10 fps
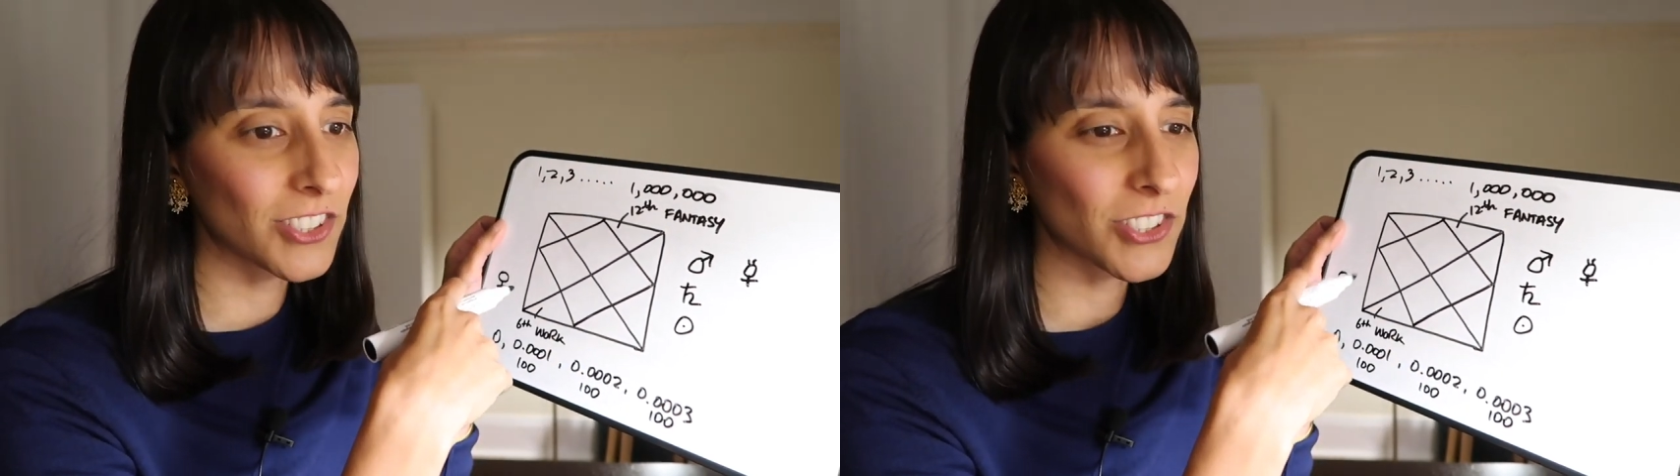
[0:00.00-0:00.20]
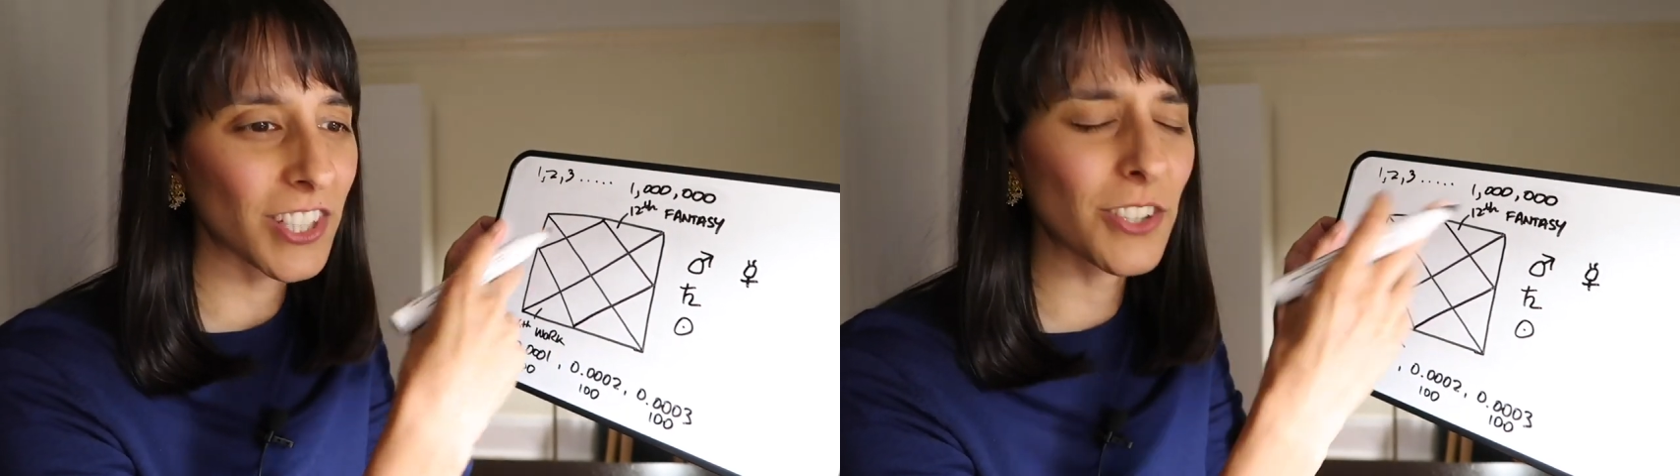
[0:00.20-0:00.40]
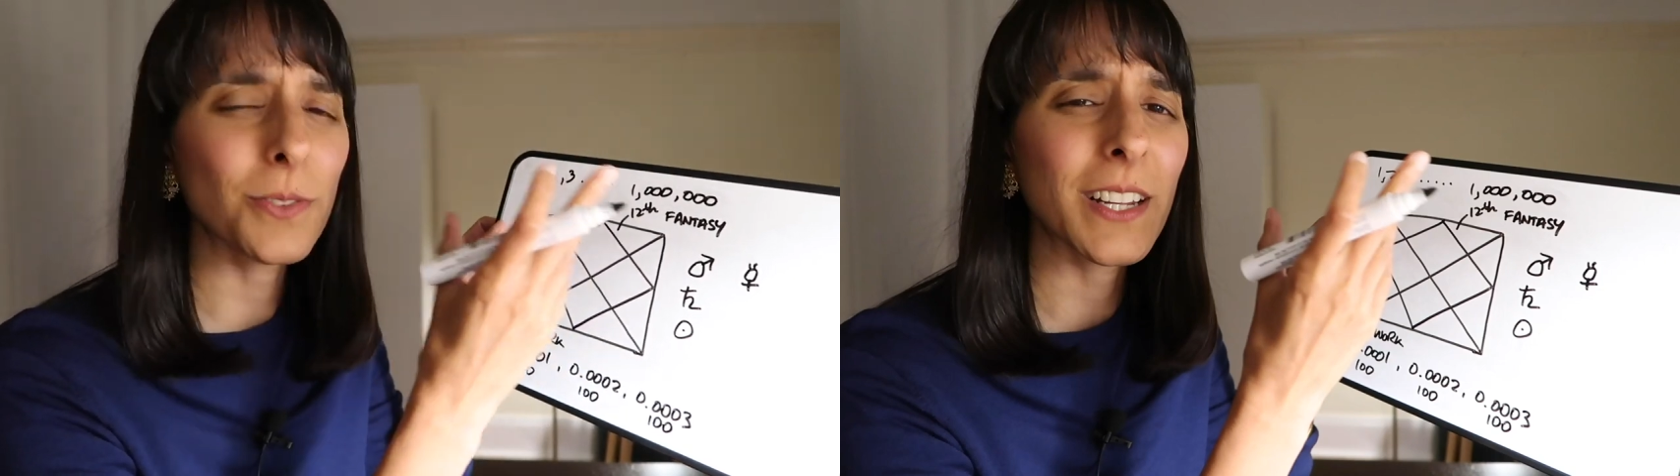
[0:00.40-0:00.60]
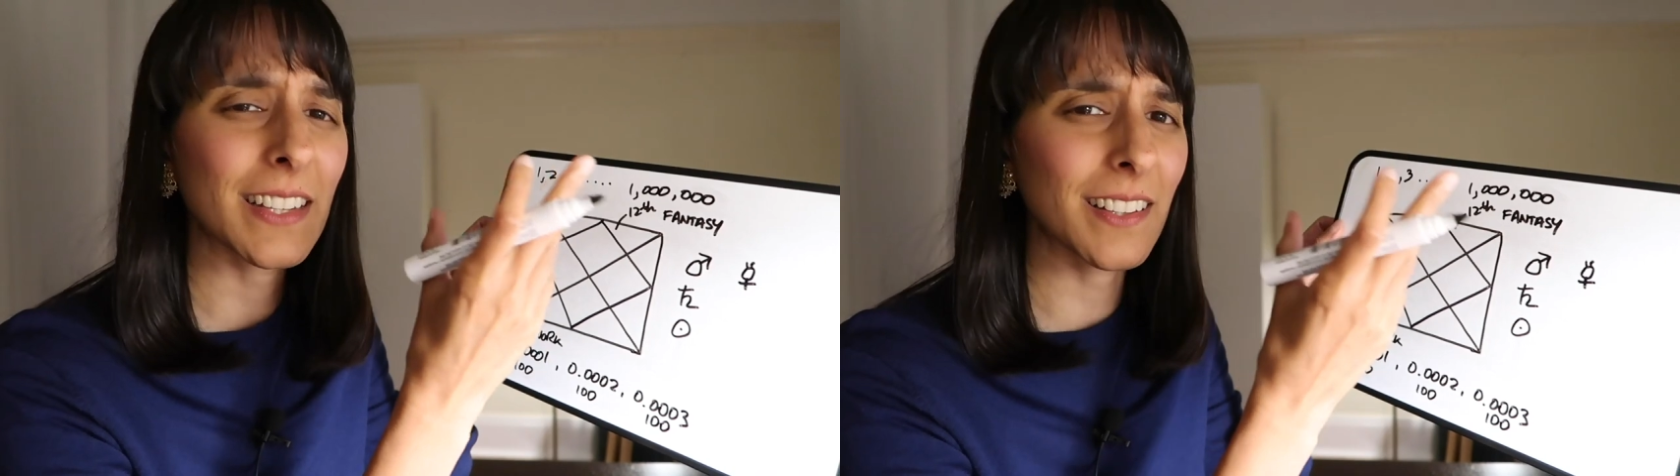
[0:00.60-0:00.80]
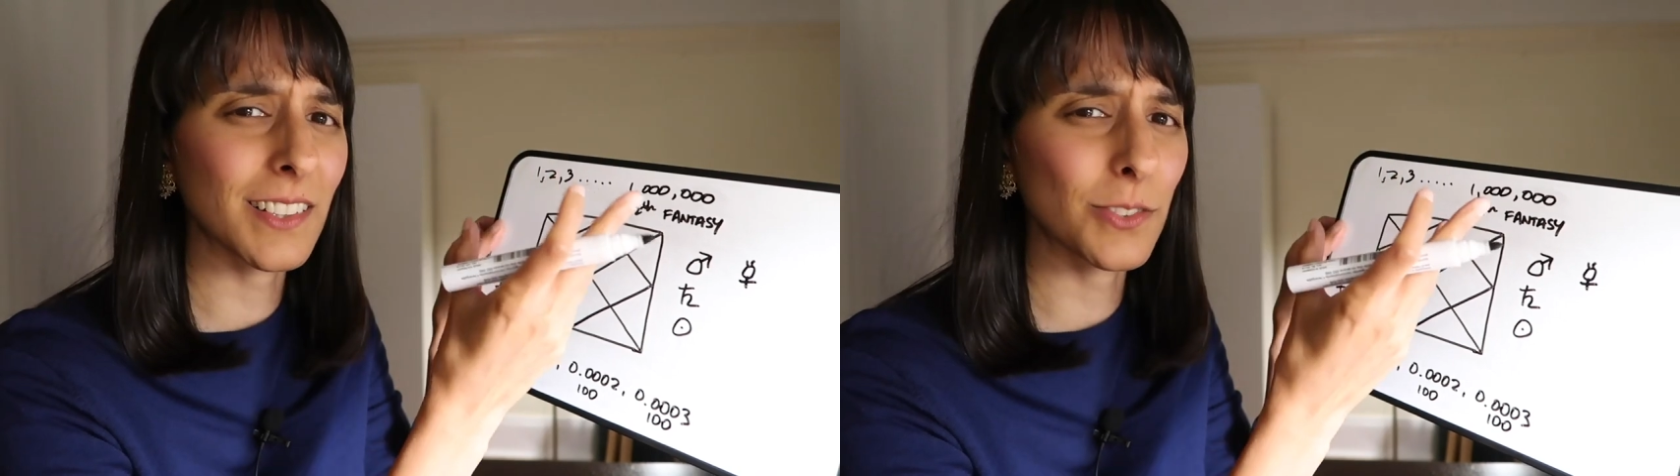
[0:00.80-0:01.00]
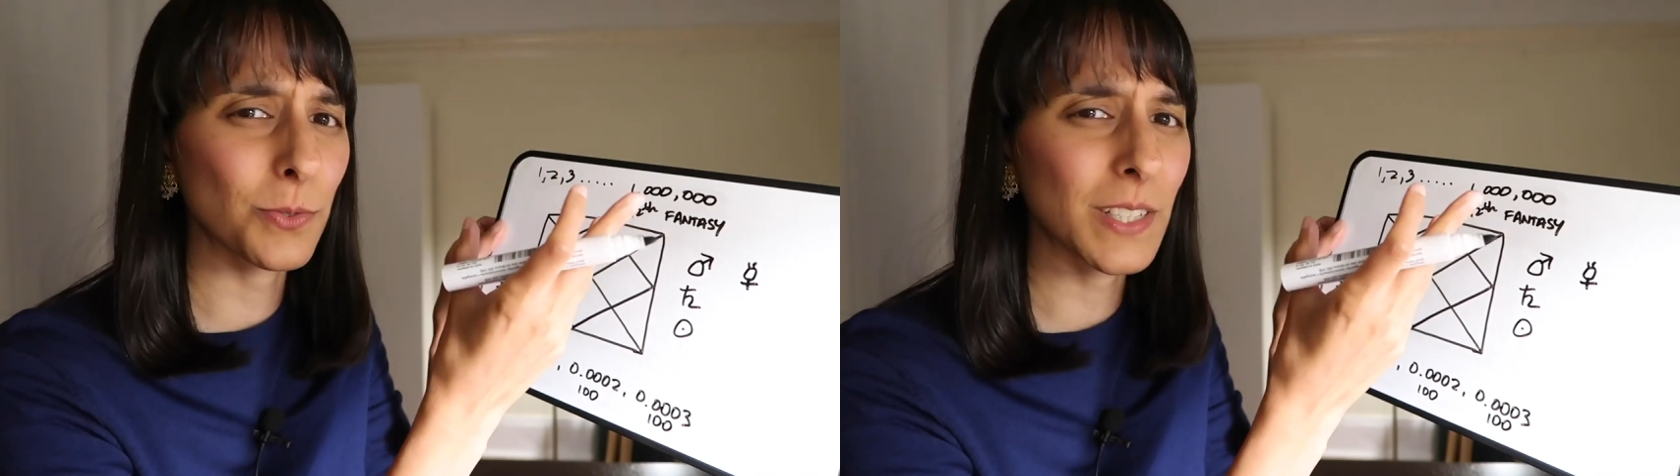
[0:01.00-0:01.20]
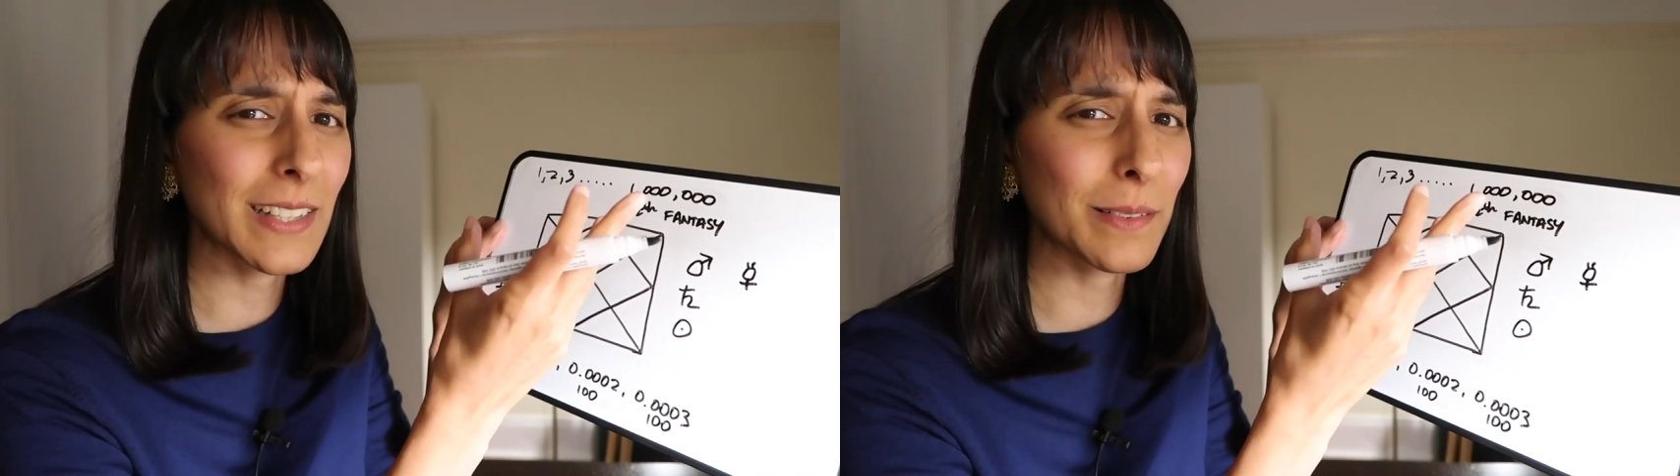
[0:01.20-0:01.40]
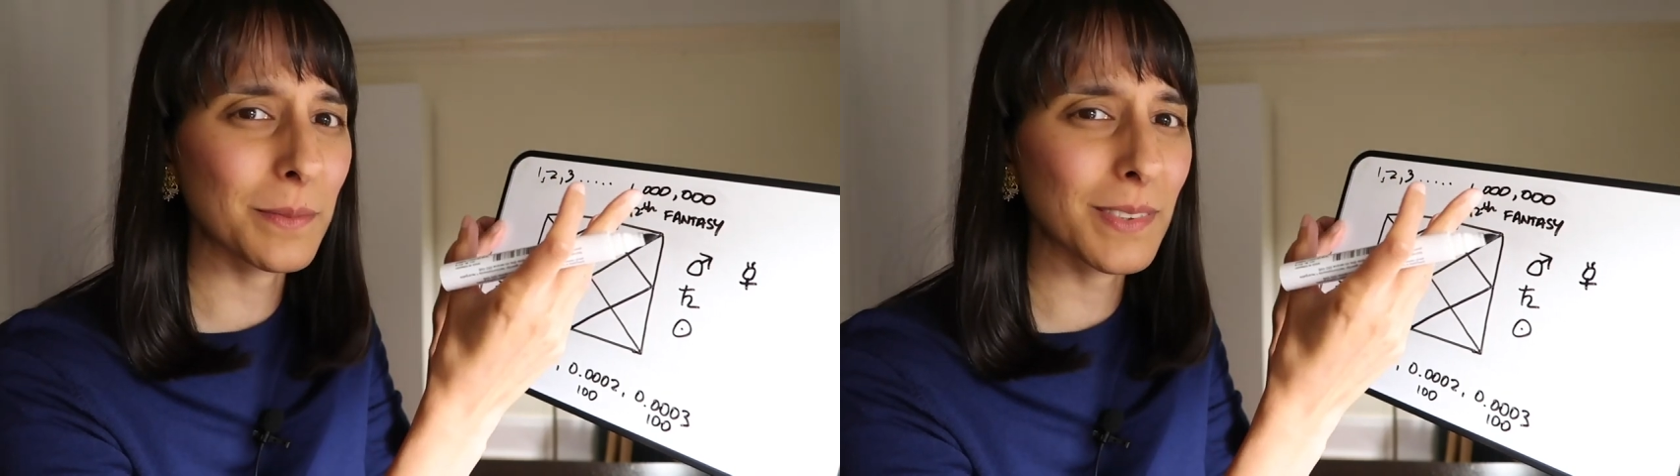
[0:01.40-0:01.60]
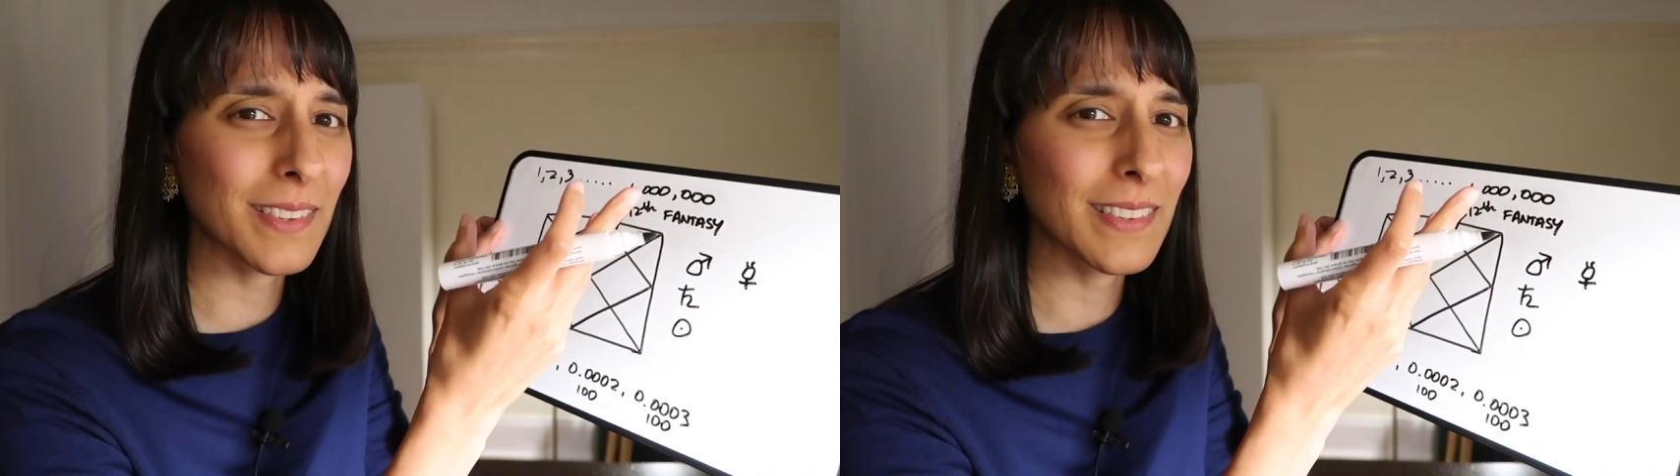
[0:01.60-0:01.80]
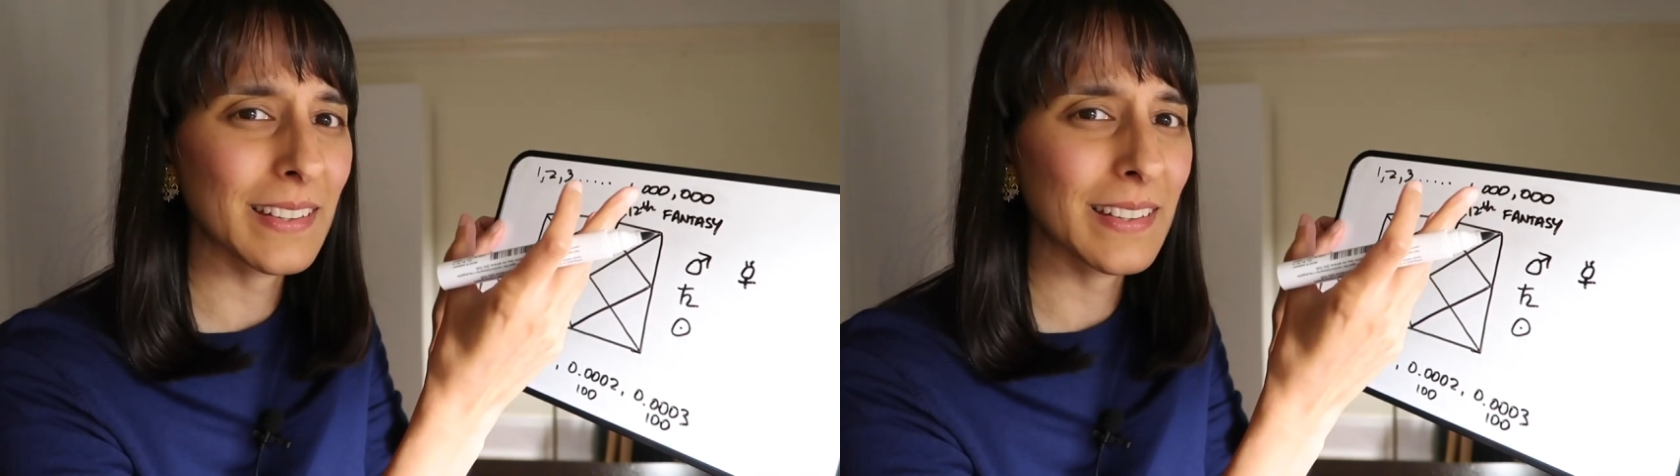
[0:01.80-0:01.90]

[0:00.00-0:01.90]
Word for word: generating the dreams